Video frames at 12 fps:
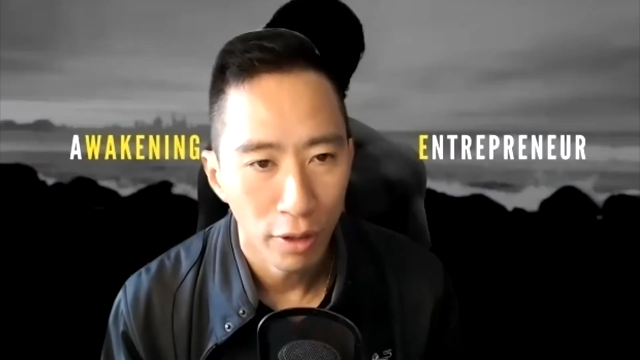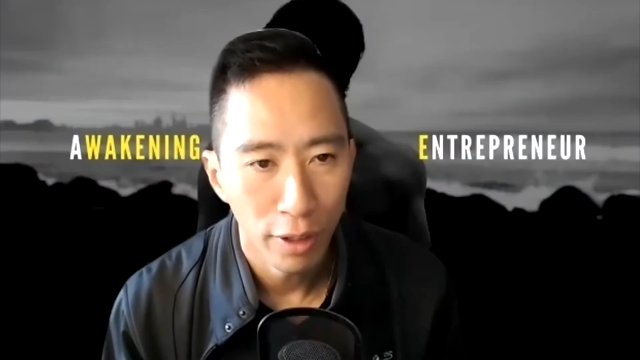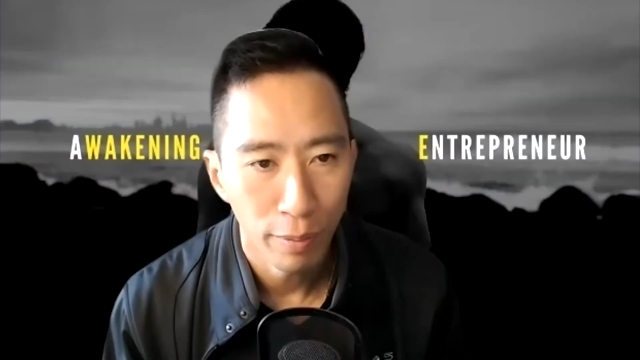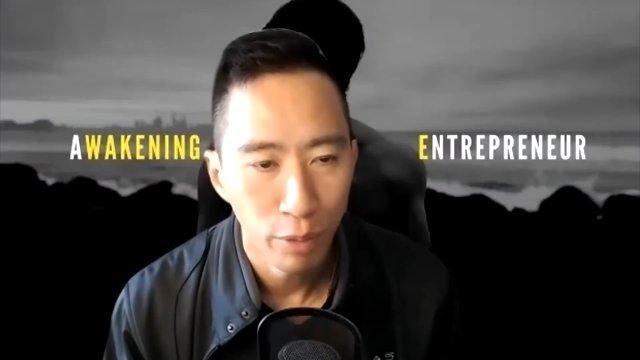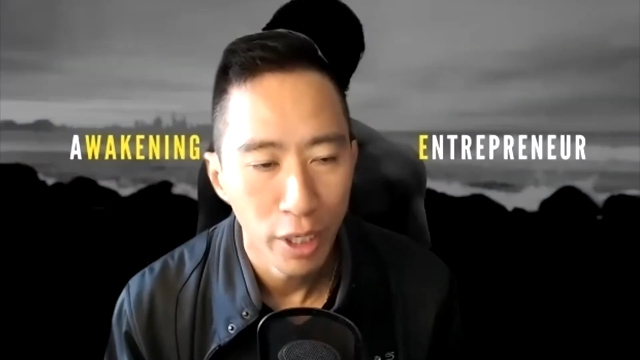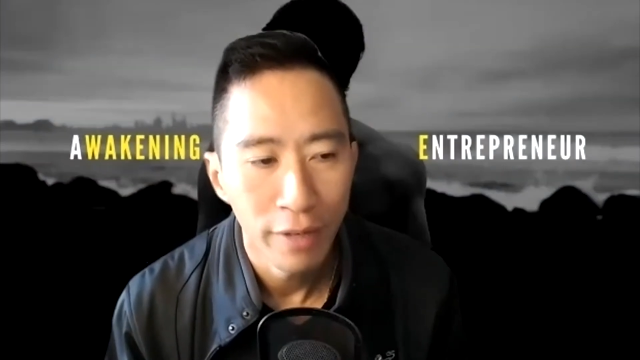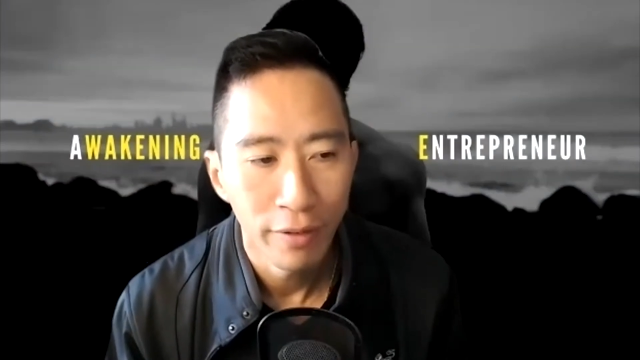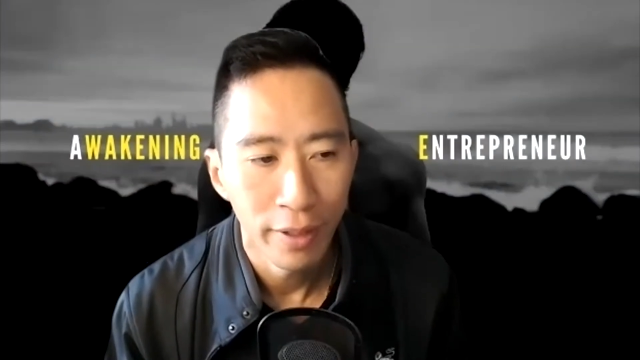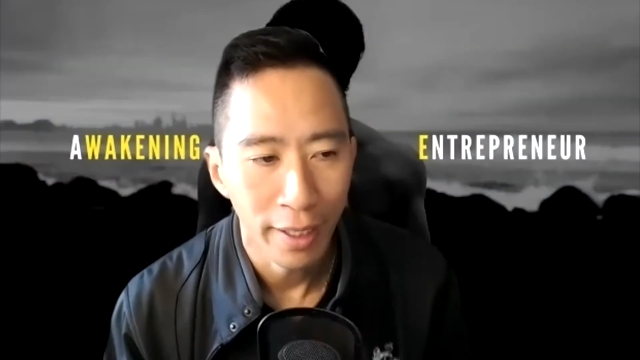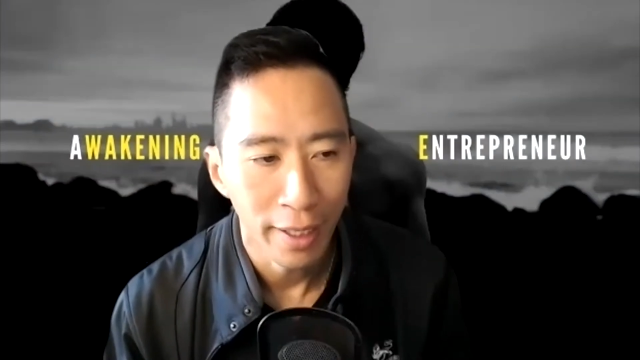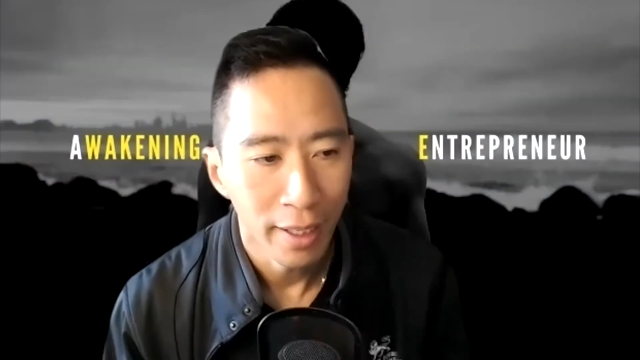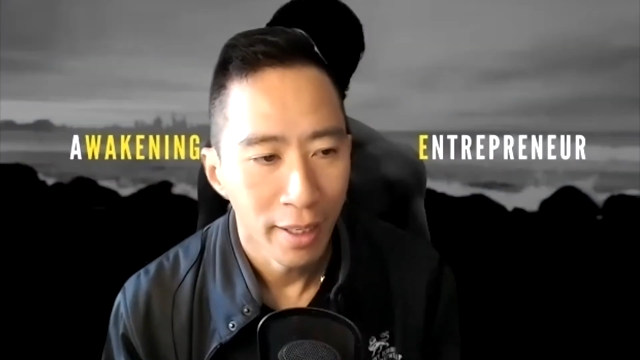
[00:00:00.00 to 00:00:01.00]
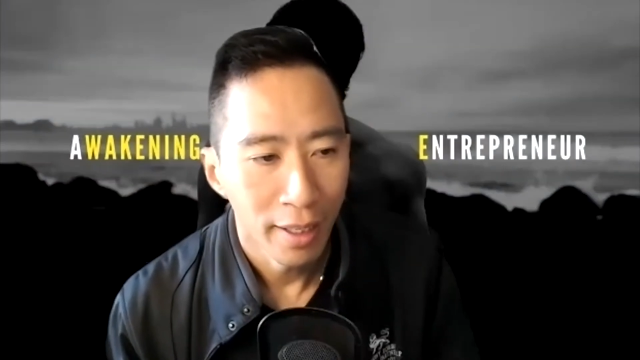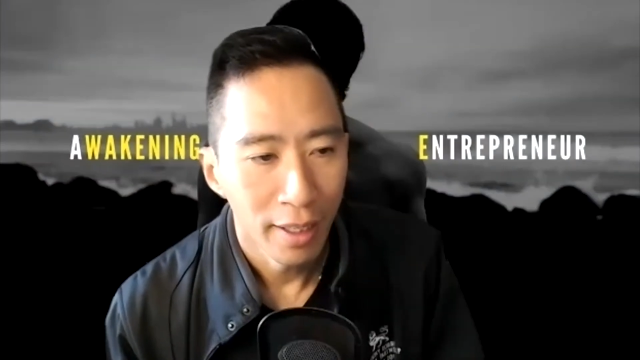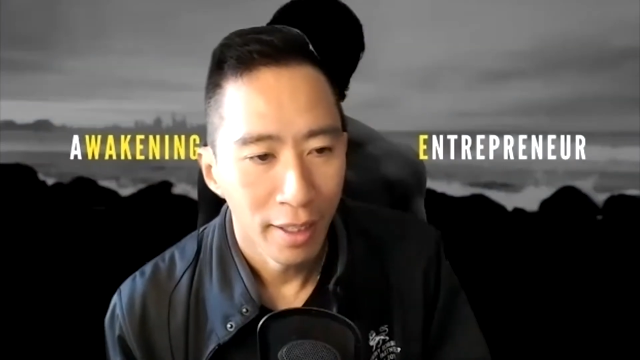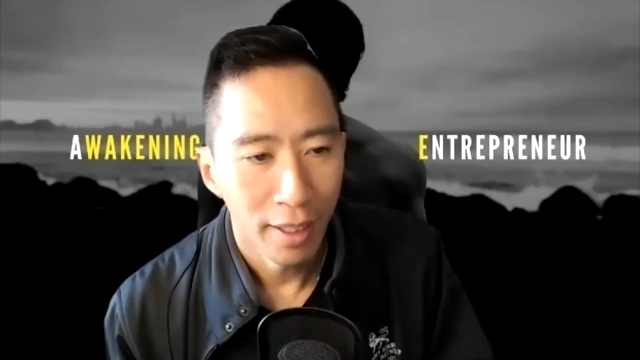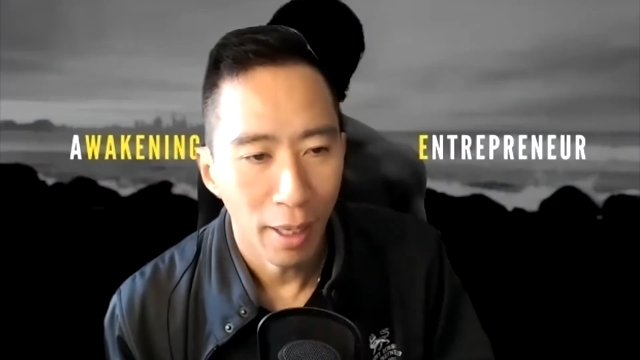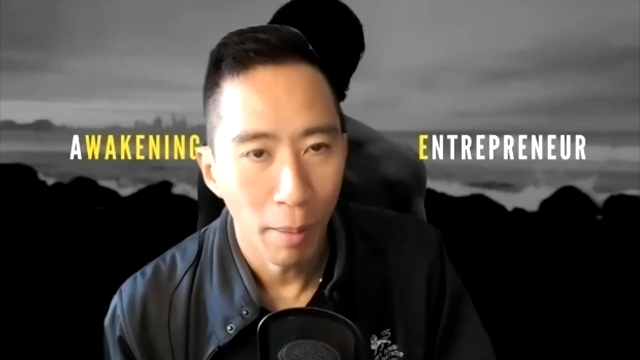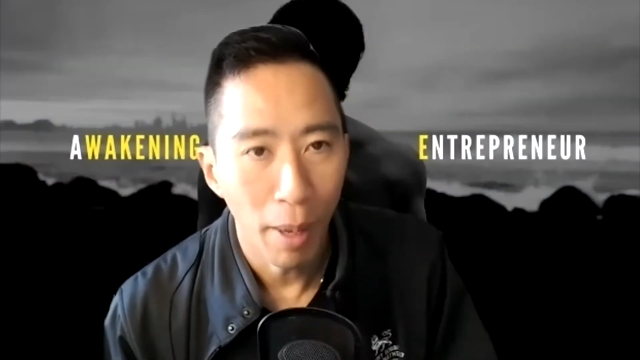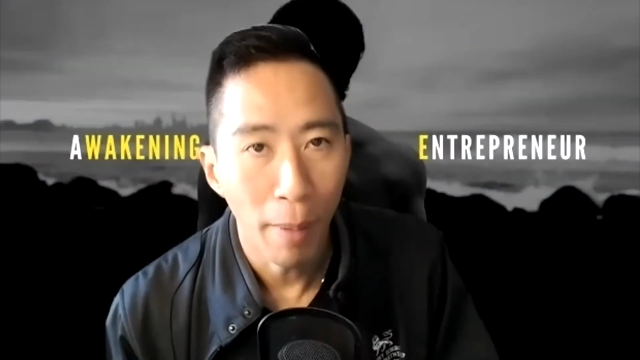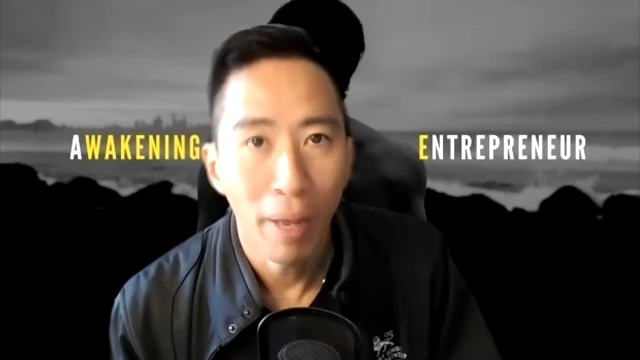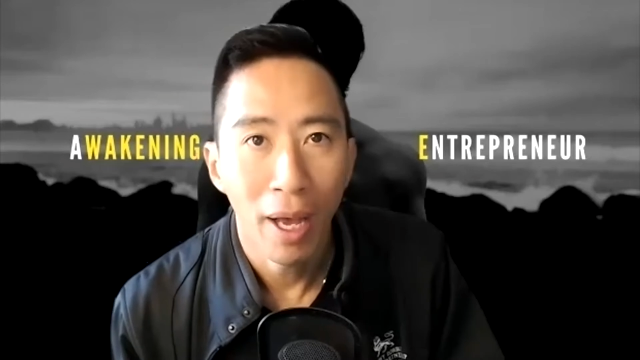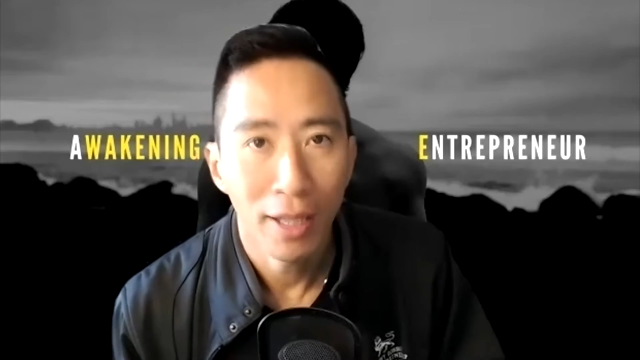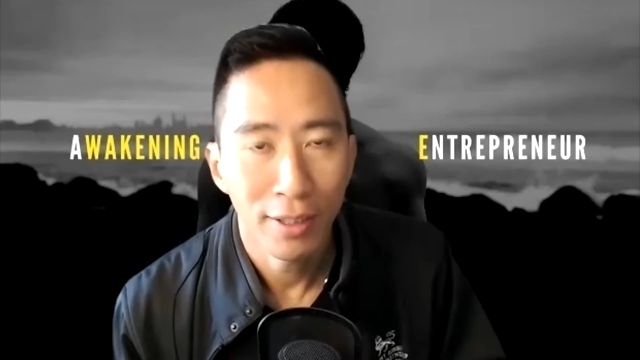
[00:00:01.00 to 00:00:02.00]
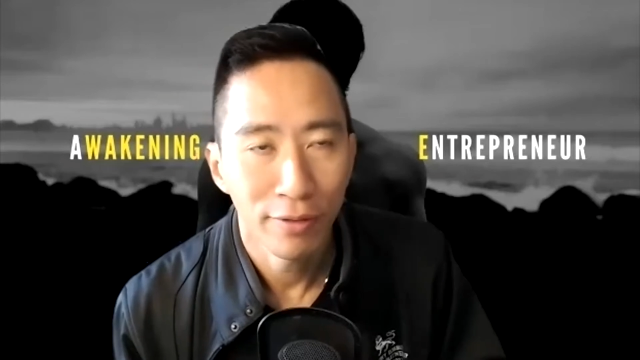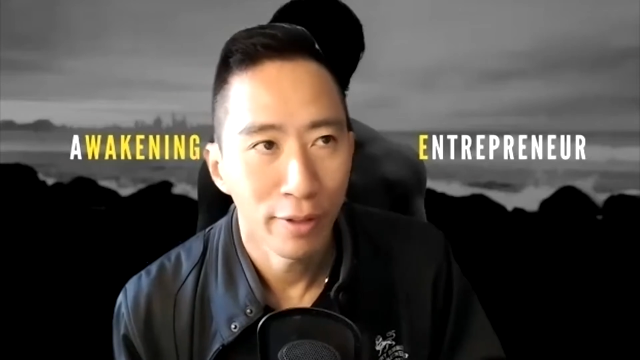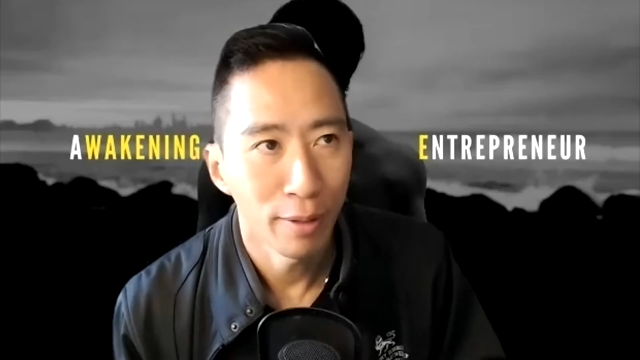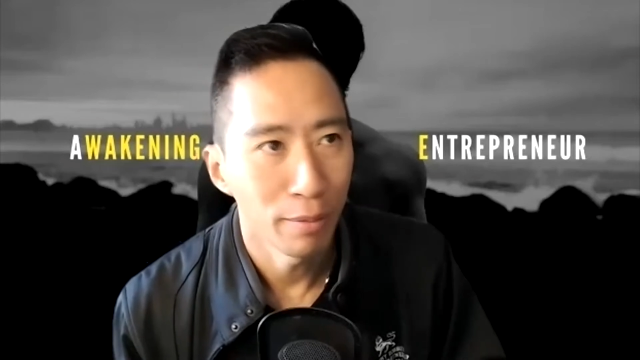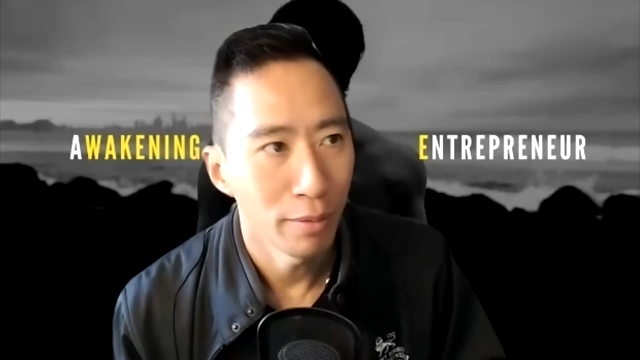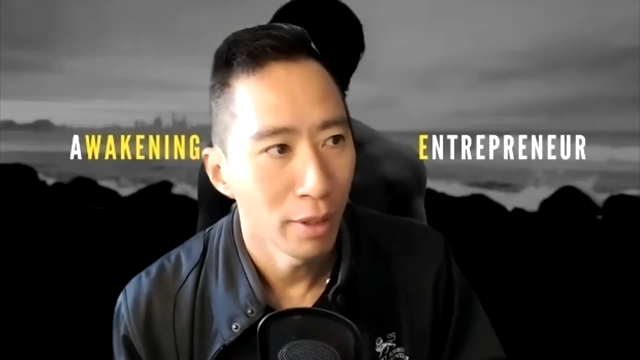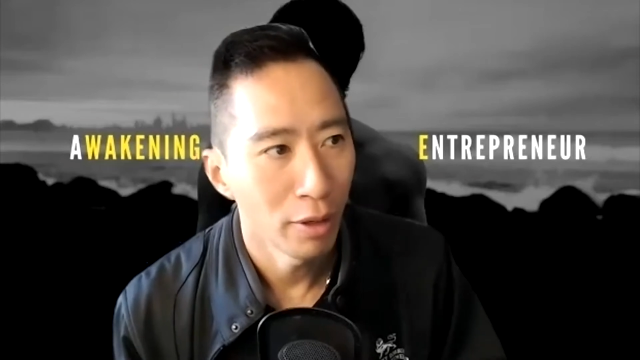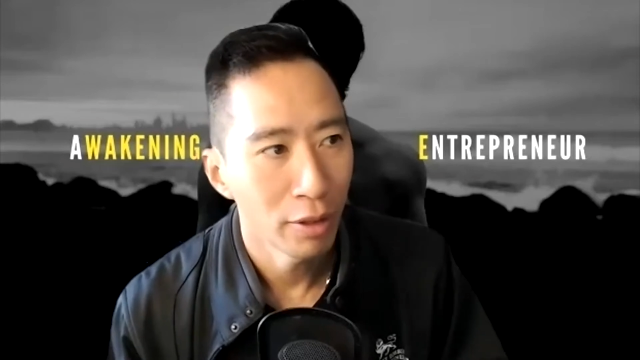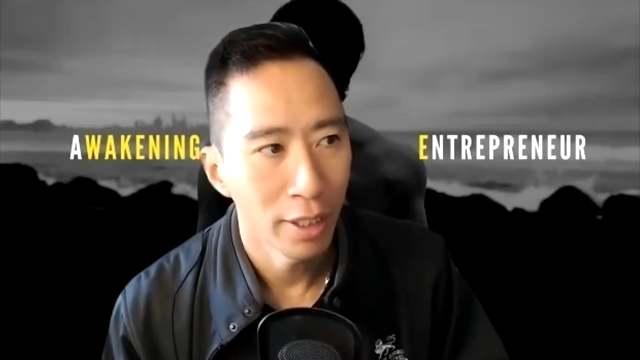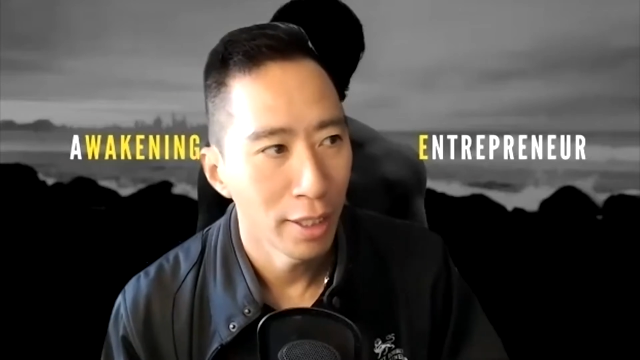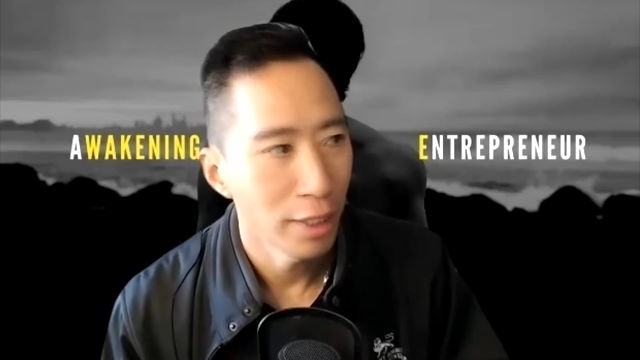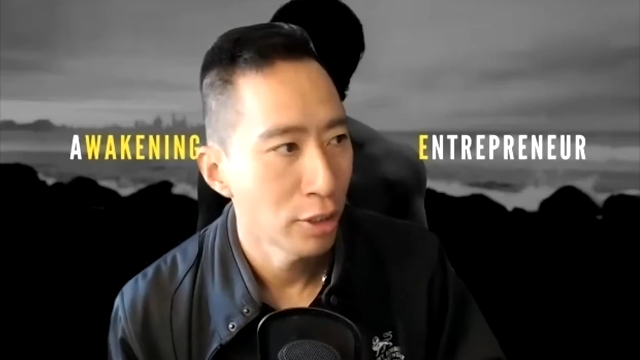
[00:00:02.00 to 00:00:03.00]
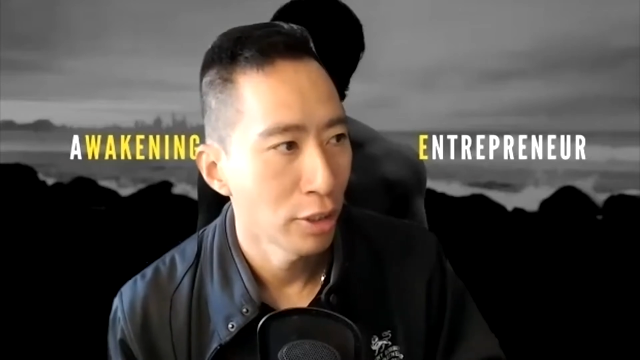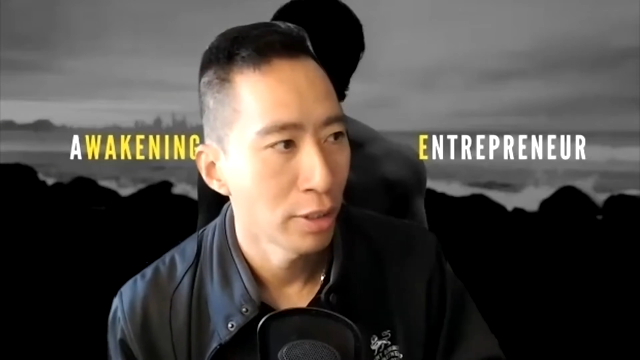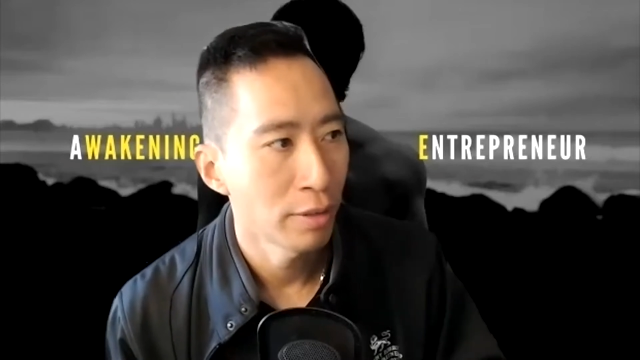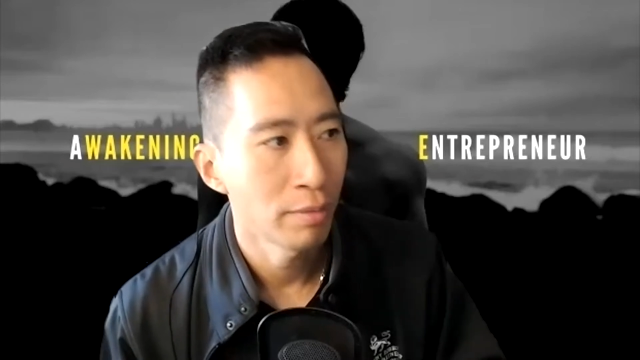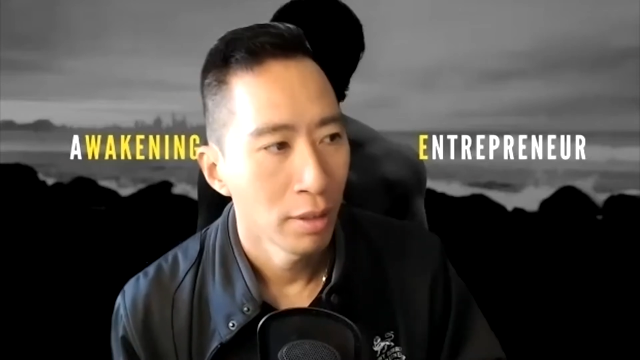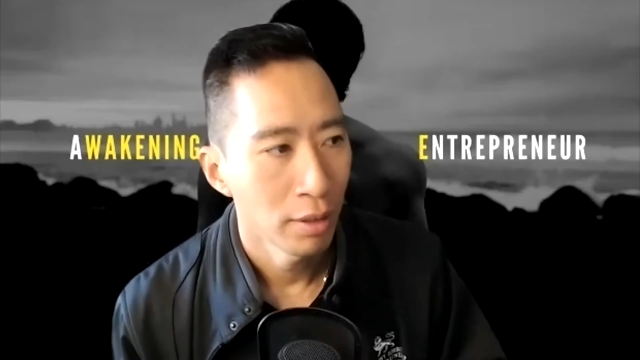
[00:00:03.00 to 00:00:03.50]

on the breathing, um, apart from okay let's just